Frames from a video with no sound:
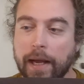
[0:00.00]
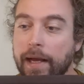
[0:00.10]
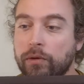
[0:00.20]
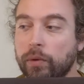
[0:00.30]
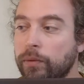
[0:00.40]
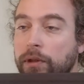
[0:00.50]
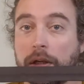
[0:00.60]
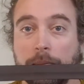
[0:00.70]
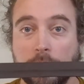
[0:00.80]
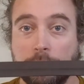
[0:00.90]
And when we
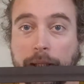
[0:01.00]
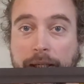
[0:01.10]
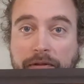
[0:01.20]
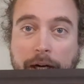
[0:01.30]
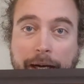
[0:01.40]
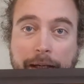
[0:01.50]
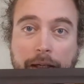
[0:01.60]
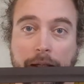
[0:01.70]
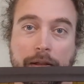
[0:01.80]
talk about blade variety,